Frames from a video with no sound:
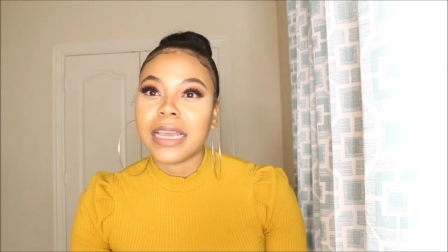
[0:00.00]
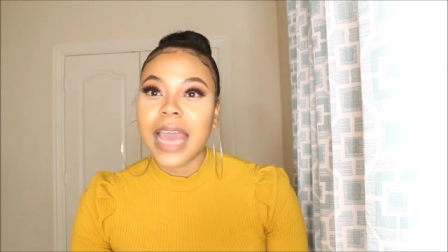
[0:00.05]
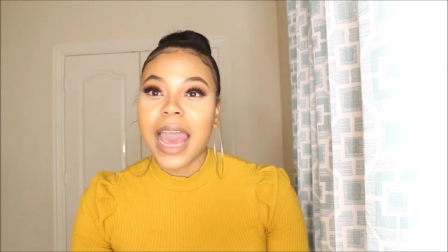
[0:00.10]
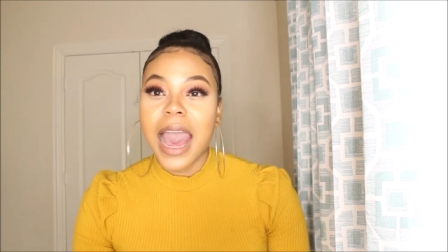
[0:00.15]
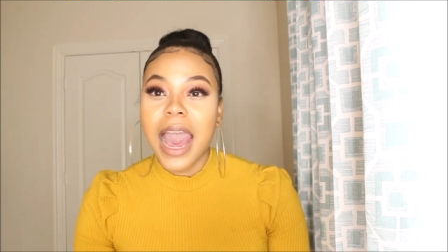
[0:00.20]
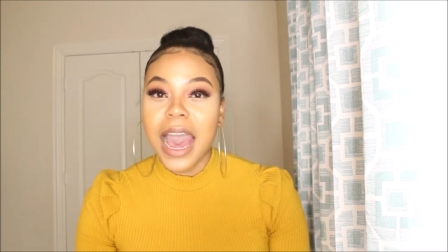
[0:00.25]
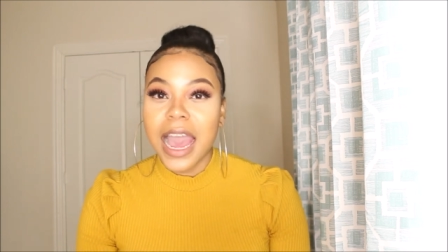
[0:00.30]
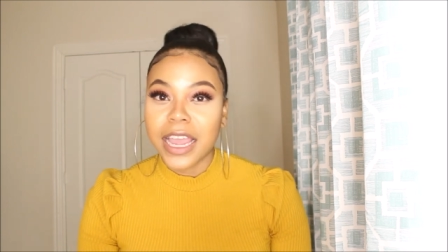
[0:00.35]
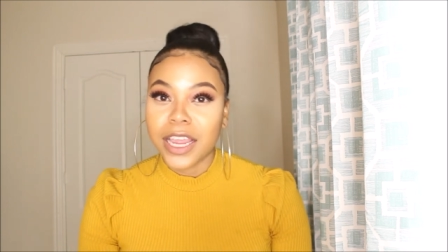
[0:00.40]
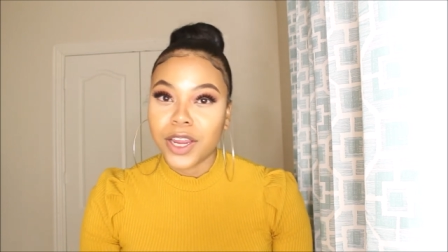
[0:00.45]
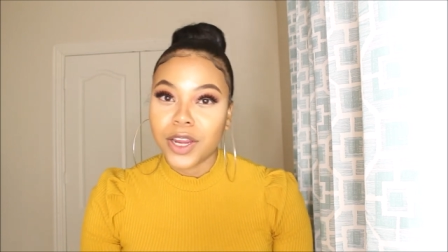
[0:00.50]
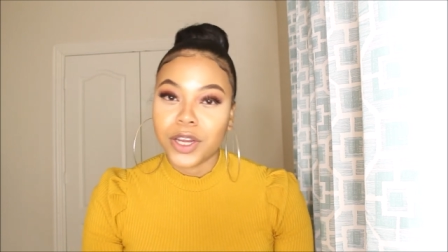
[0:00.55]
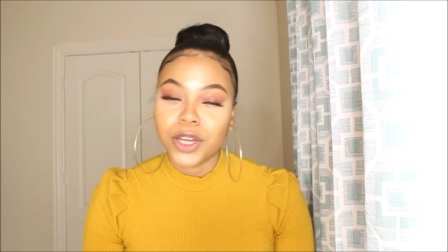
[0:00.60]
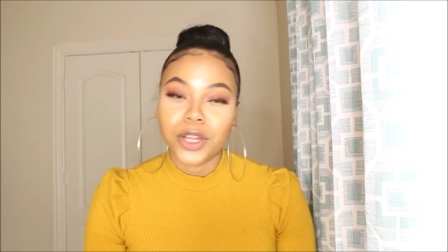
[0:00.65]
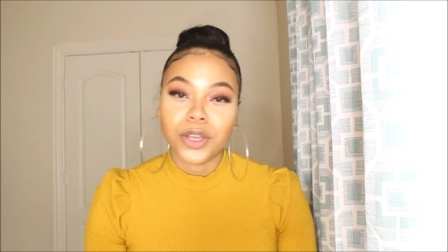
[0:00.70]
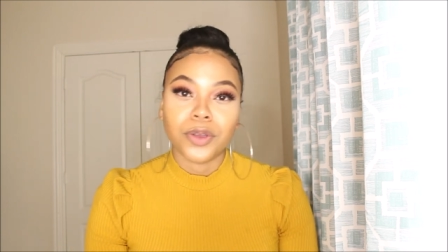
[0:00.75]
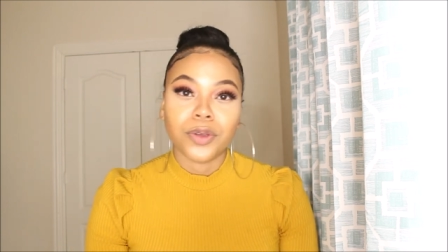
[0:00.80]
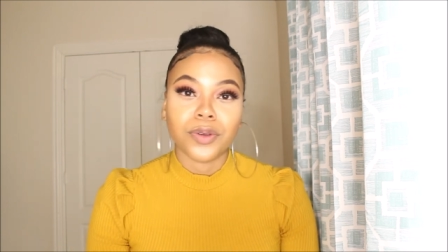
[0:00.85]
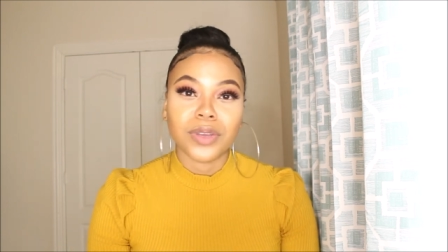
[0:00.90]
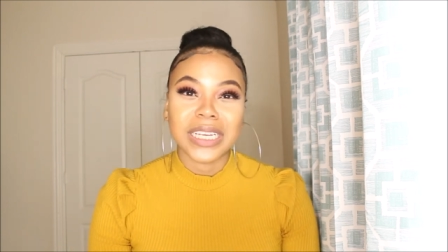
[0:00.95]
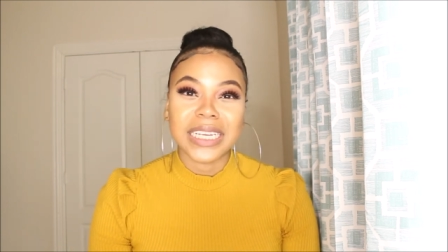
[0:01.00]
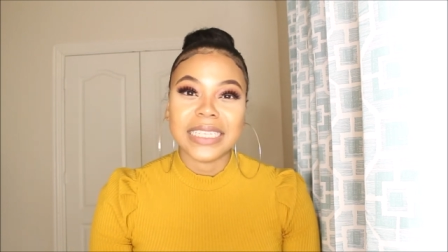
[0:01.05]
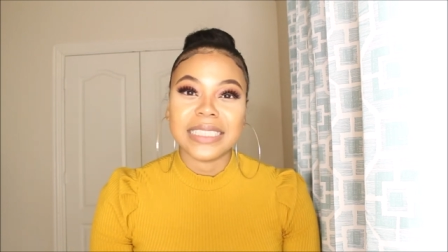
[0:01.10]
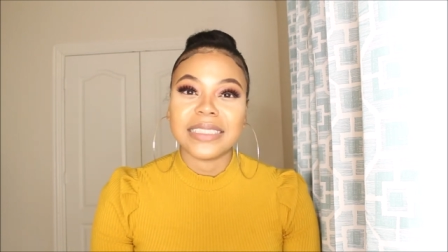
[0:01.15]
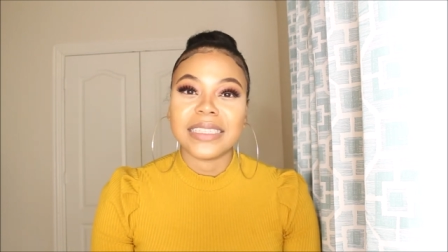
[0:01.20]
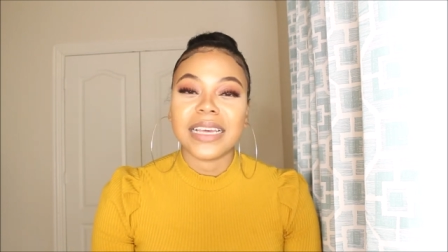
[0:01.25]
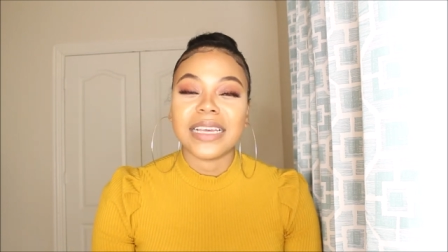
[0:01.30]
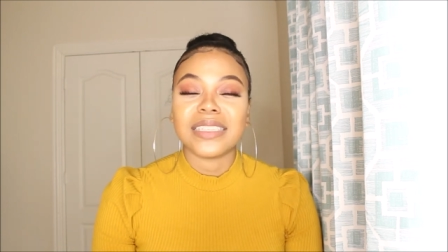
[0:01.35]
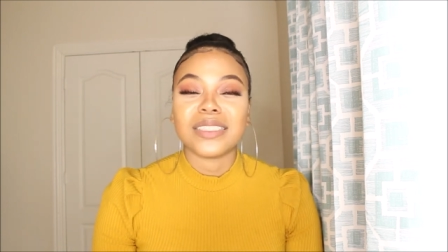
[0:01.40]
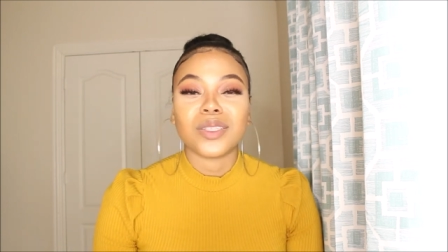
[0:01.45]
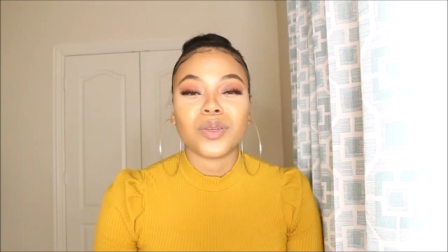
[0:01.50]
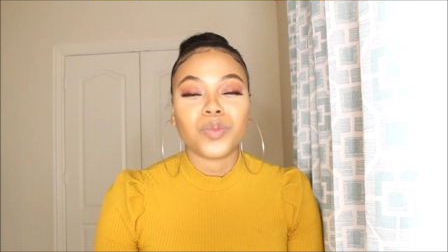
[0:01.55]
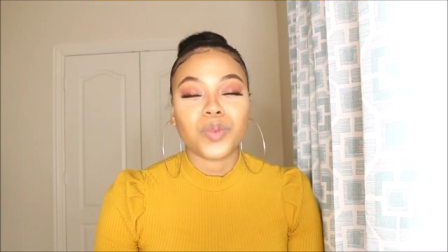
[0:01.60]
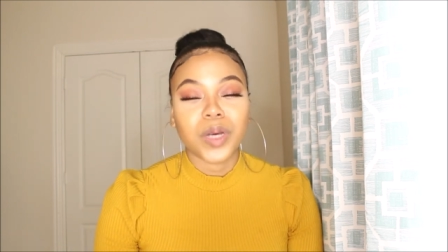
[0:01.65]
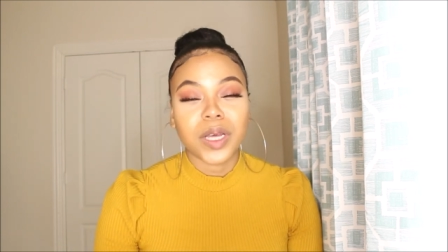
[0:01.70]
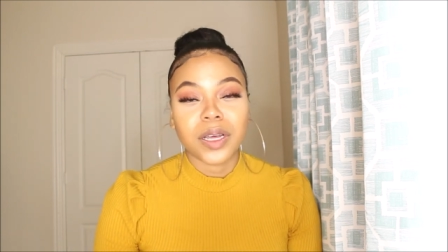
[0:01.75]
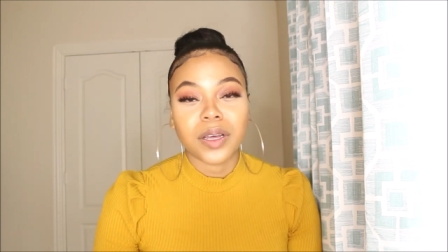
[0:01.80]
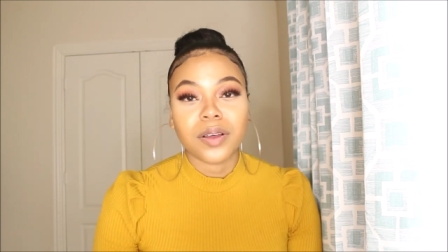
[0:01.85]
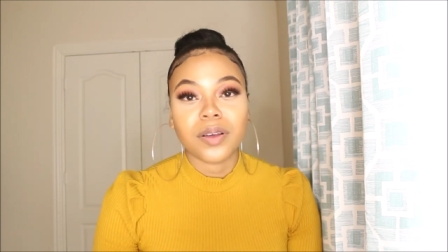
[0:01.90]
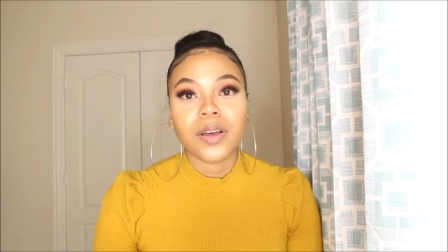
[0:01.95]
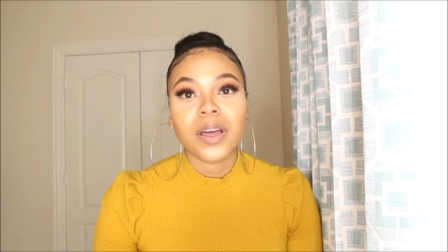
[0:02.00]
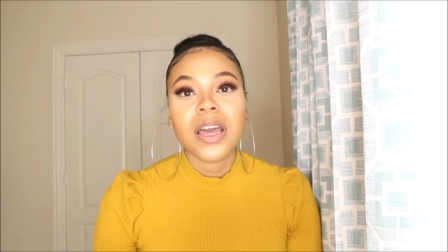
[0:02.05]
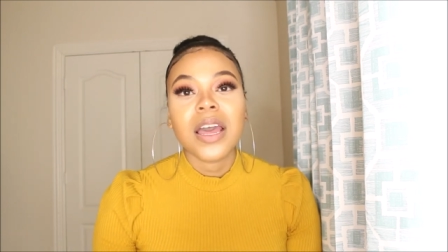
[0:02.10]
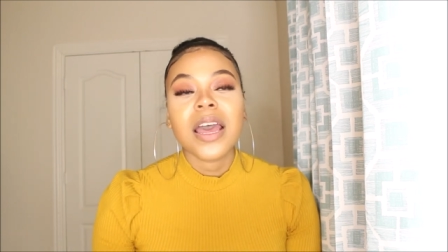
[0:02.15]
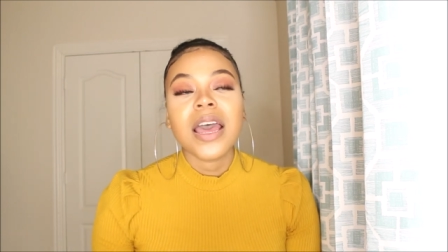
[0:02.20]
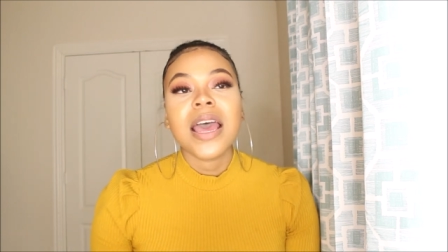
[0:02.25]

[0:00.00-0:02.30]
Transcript: higher degrees as well.